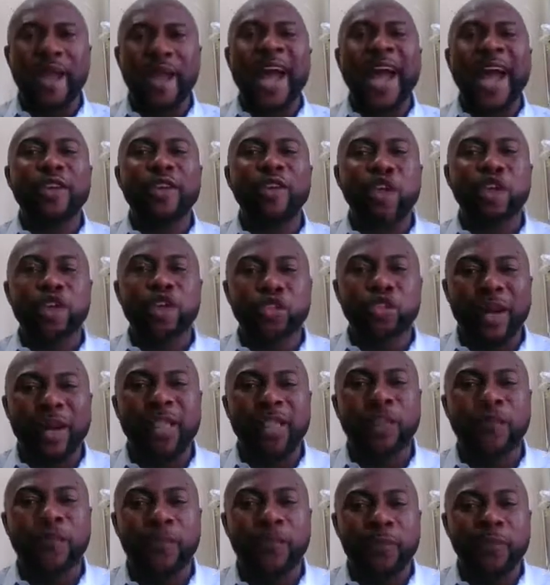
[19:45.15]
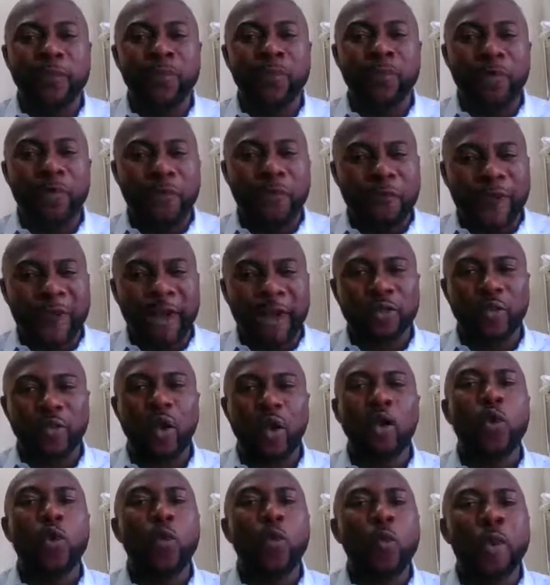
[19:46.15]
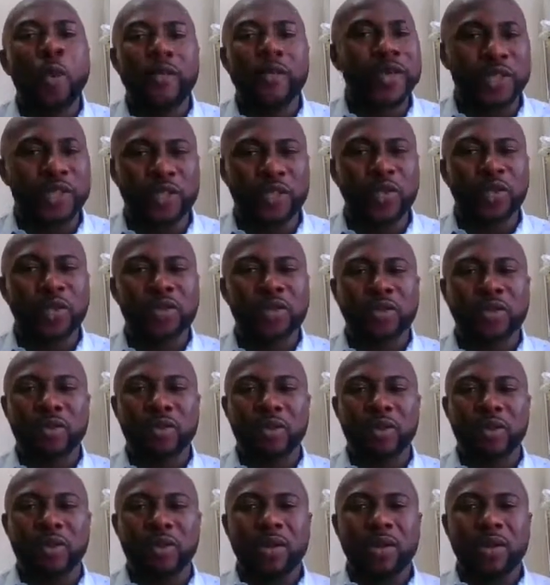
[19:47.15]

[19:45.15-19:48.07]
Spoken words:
and your stress factor will reduce.